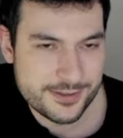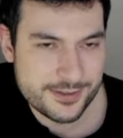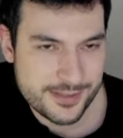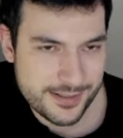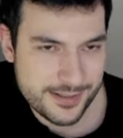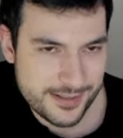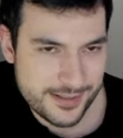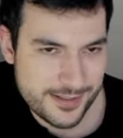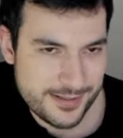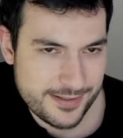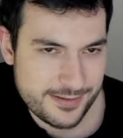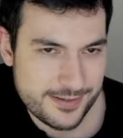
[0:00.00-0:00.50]

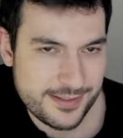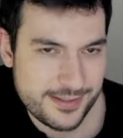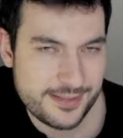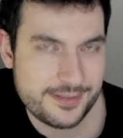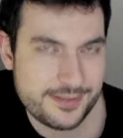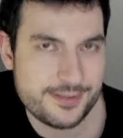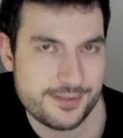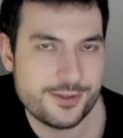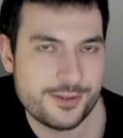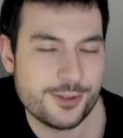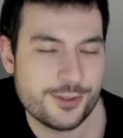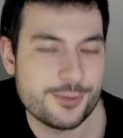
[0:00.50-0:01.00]
can
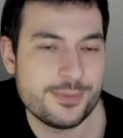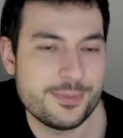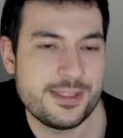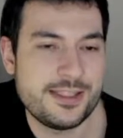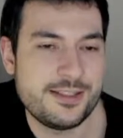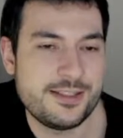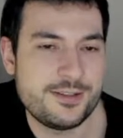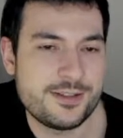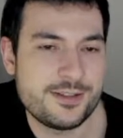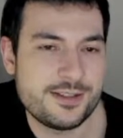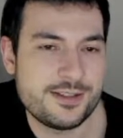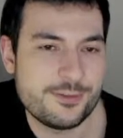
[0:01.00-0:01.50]
hit top
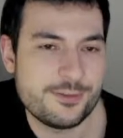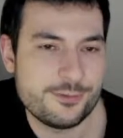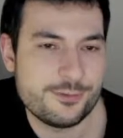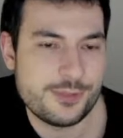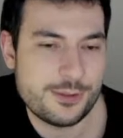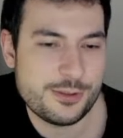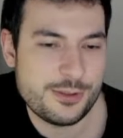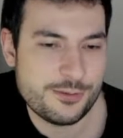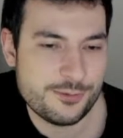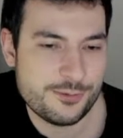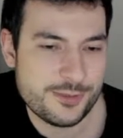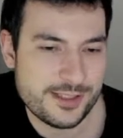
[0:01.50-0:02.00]
8
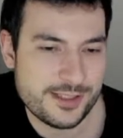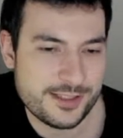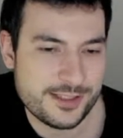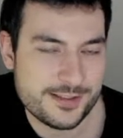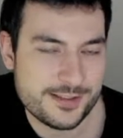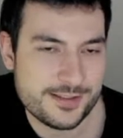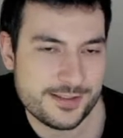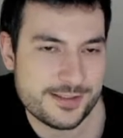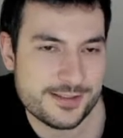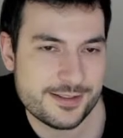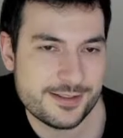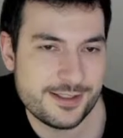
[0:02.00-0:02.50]
very
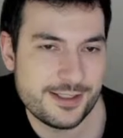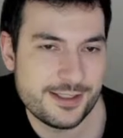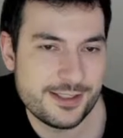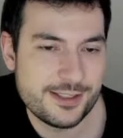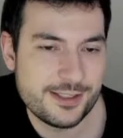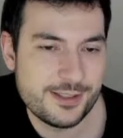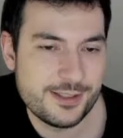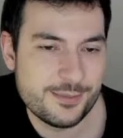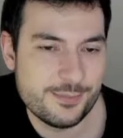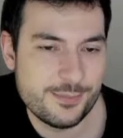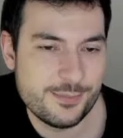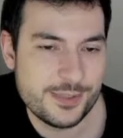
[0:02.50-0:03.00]
fast.
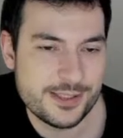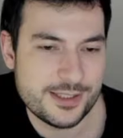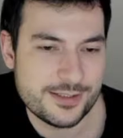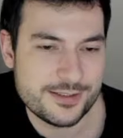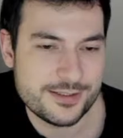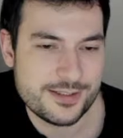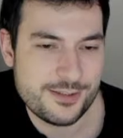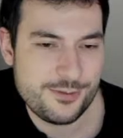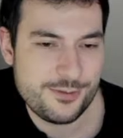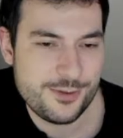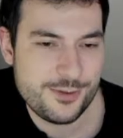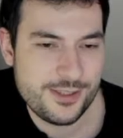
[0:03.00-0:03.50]

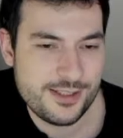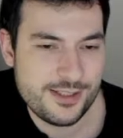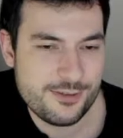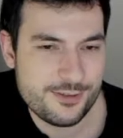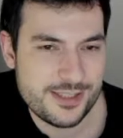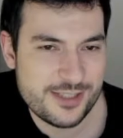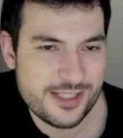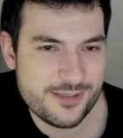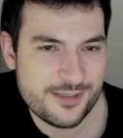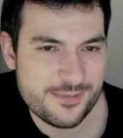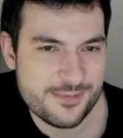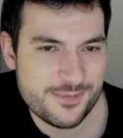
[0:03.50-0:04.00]
But if you
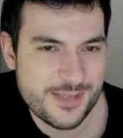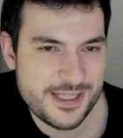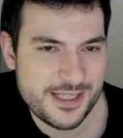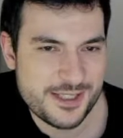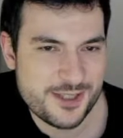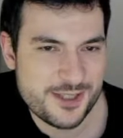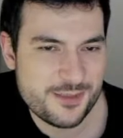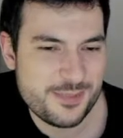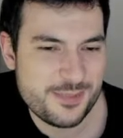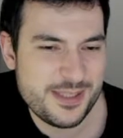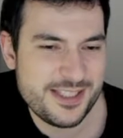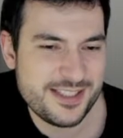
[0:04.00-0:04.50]
give them
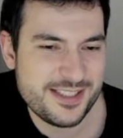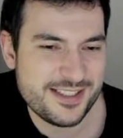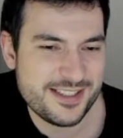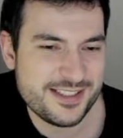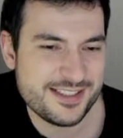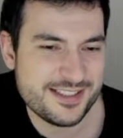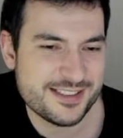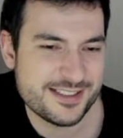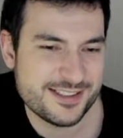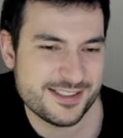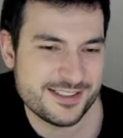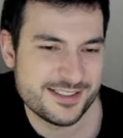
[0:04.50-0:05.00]

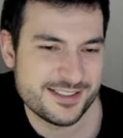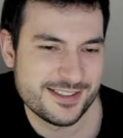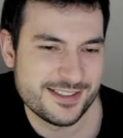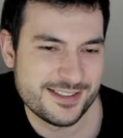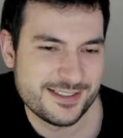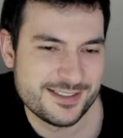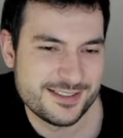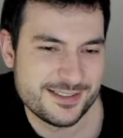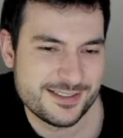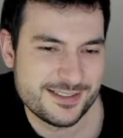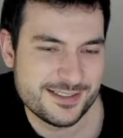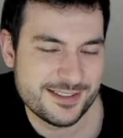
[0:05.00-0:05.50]
HP
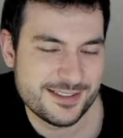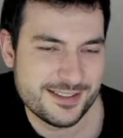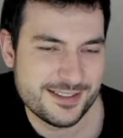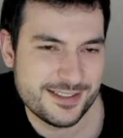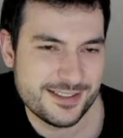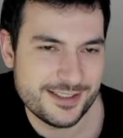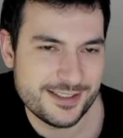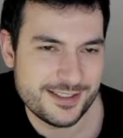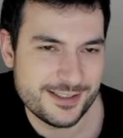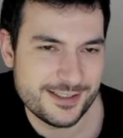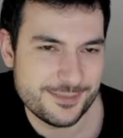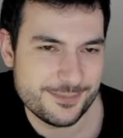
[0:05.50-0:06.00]

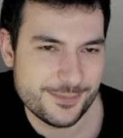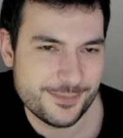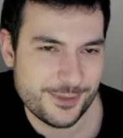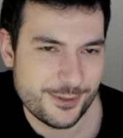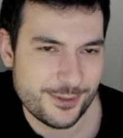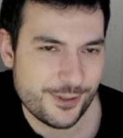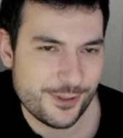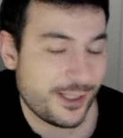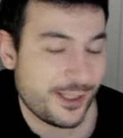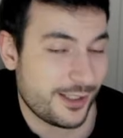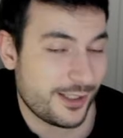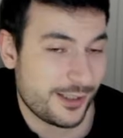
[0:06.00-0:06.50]

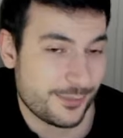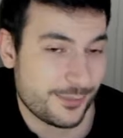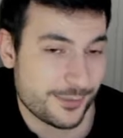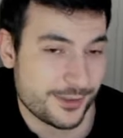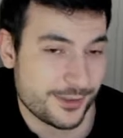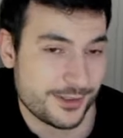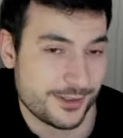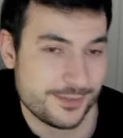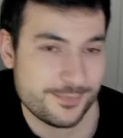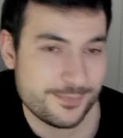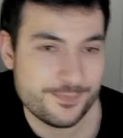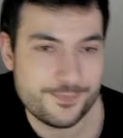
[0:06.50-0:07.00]
or
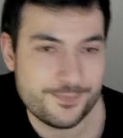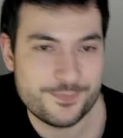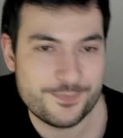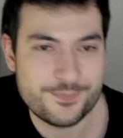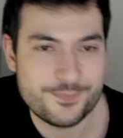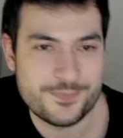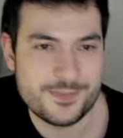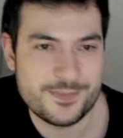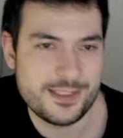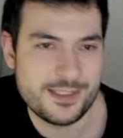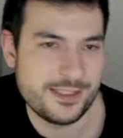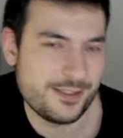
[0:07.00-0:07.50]
armor,
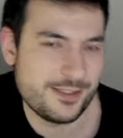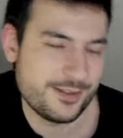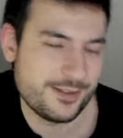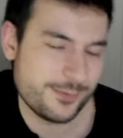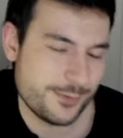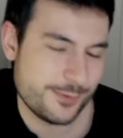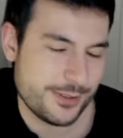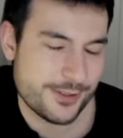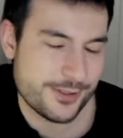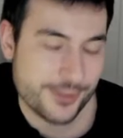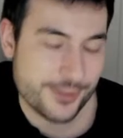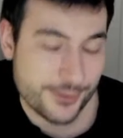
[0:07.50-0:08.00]
like
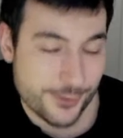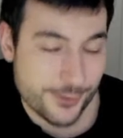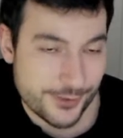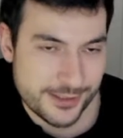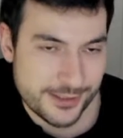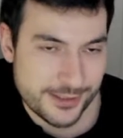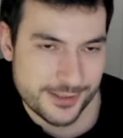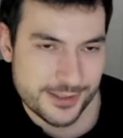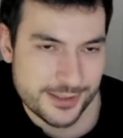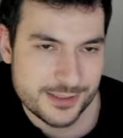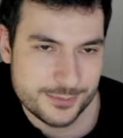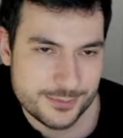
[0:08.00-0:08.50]
we're gonna call
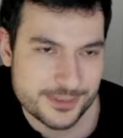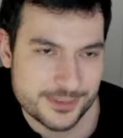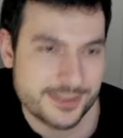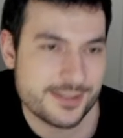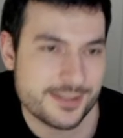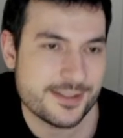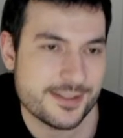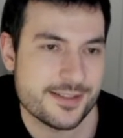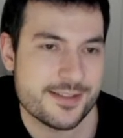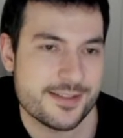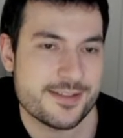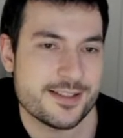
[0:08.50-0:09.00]
it armor
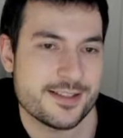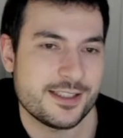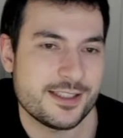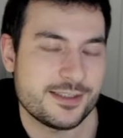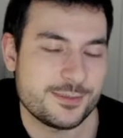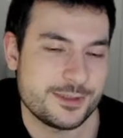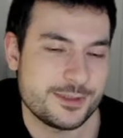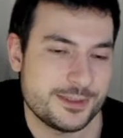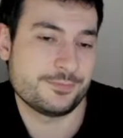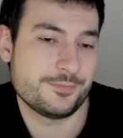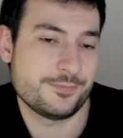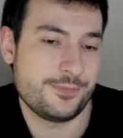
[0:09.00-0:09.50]
since it's
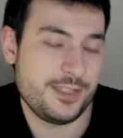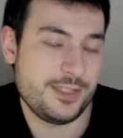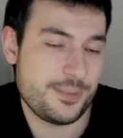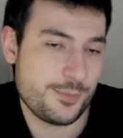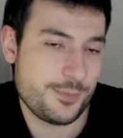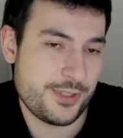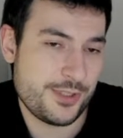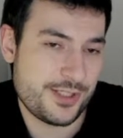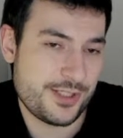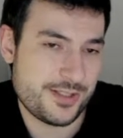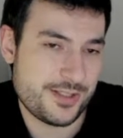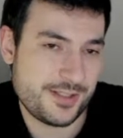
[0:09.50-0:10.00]
armor, feels
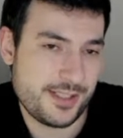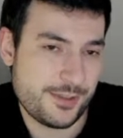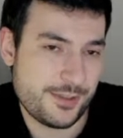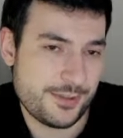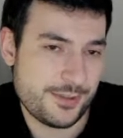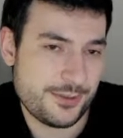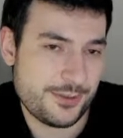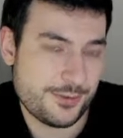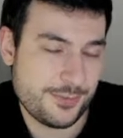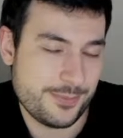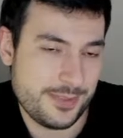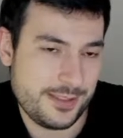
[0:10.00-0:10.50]
pretty scary
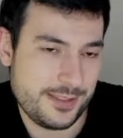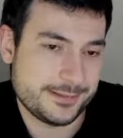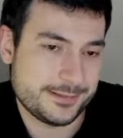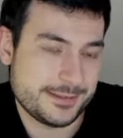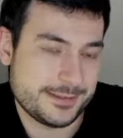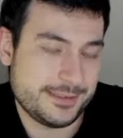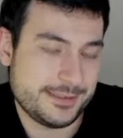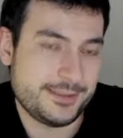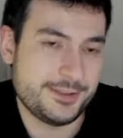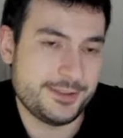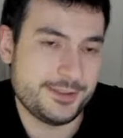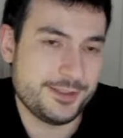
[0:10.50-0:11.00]
to me.
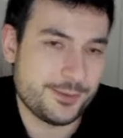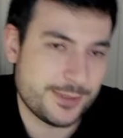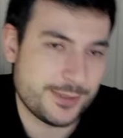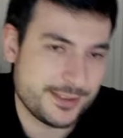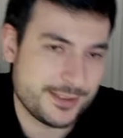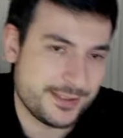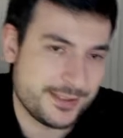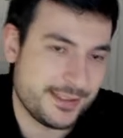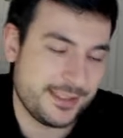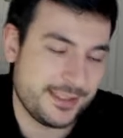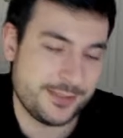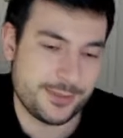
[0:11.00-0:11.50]
I don't know
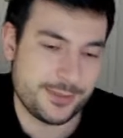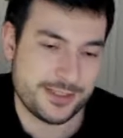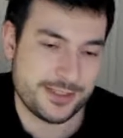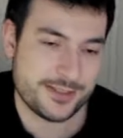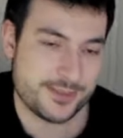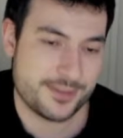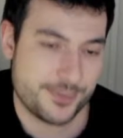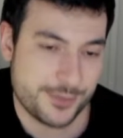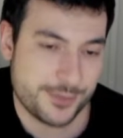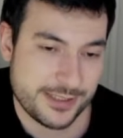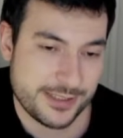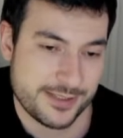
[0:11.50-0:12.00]
what Gallywix
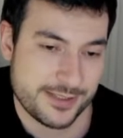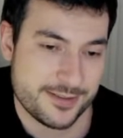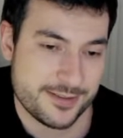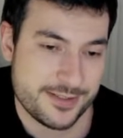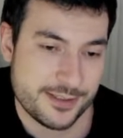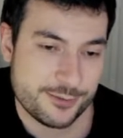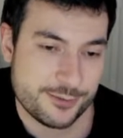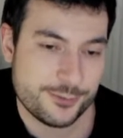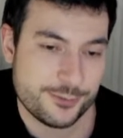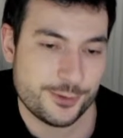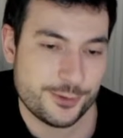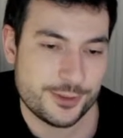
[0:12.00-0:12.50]
is doing in
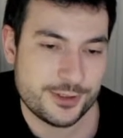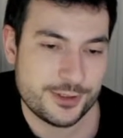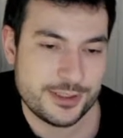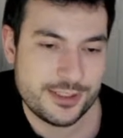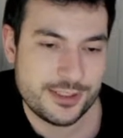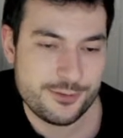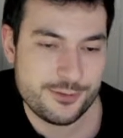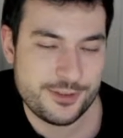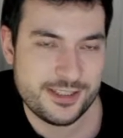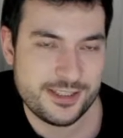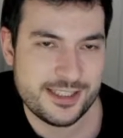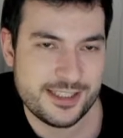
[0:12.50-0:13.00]
tier 4.
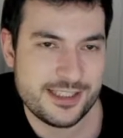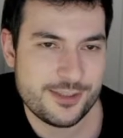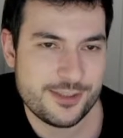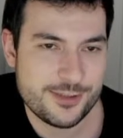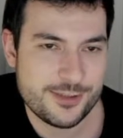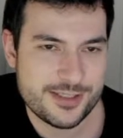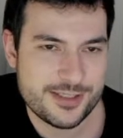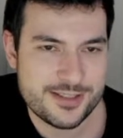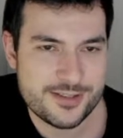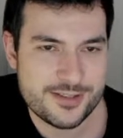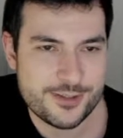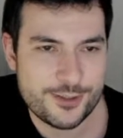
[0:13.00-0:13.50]
I think
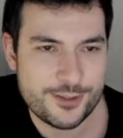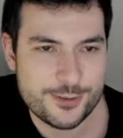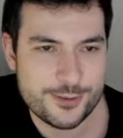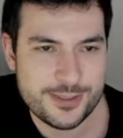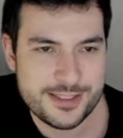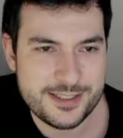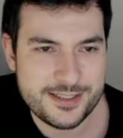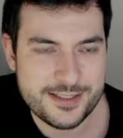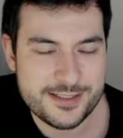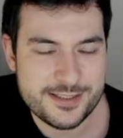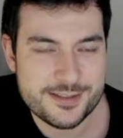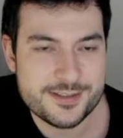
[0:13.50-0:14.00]
Gallywix is
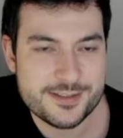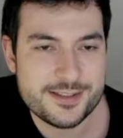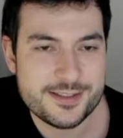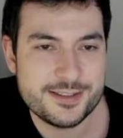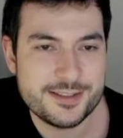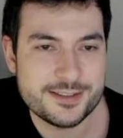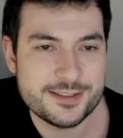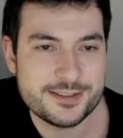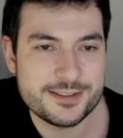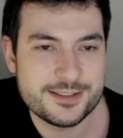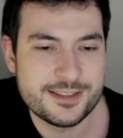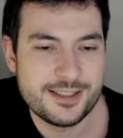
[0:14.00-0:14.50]
already S
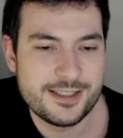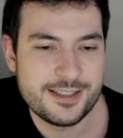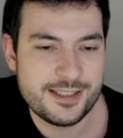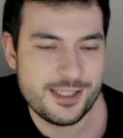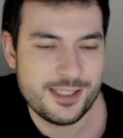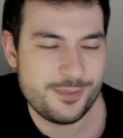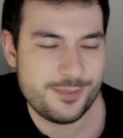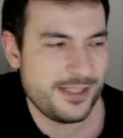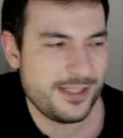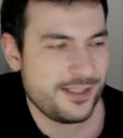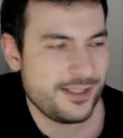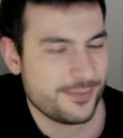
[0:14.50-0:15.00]
tier.
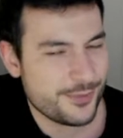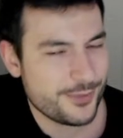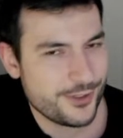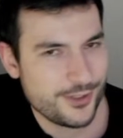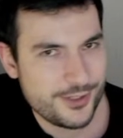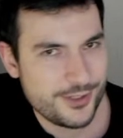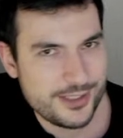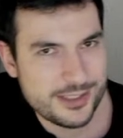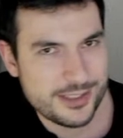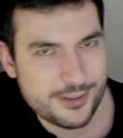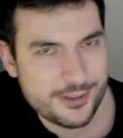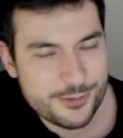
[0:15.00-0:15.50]
I played him
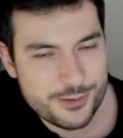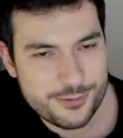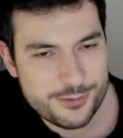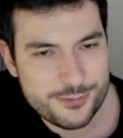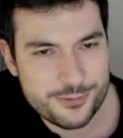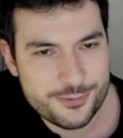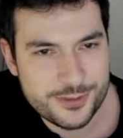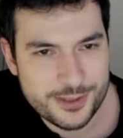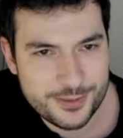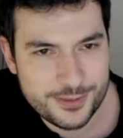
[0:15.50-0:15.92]
earlier with